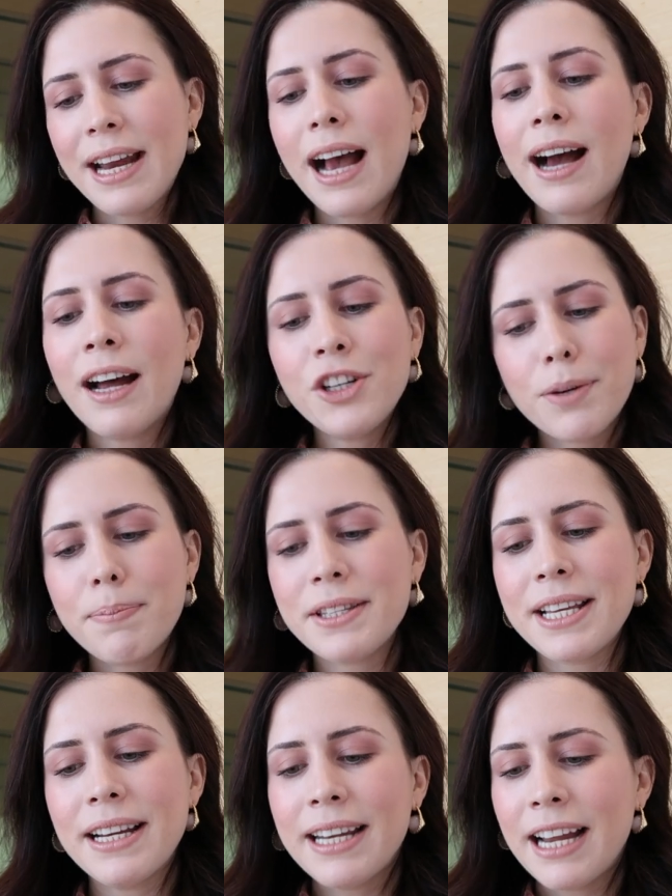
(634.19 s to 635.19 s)

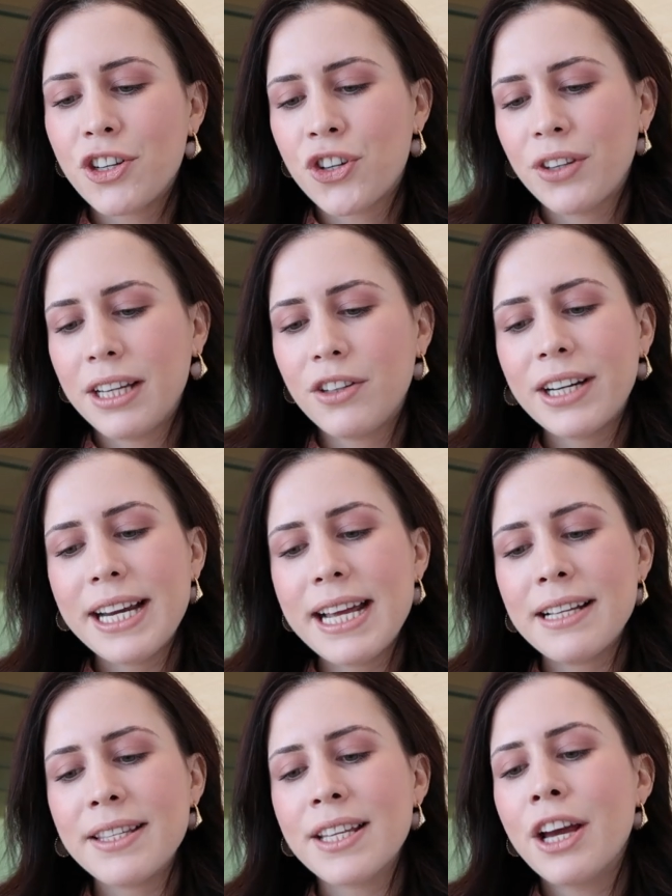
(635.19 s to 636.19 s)
100% natural
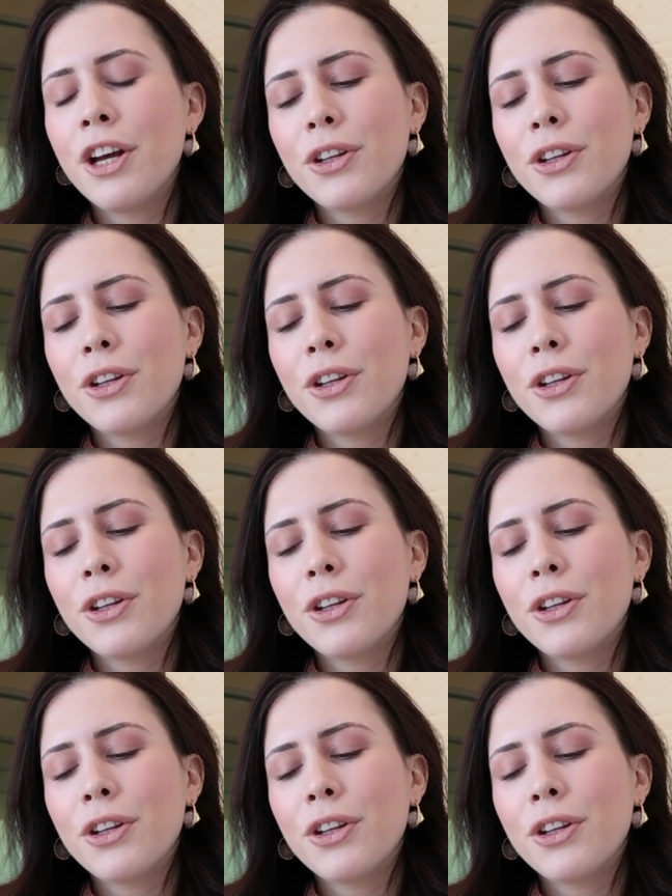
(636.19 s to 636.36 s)
ingredients,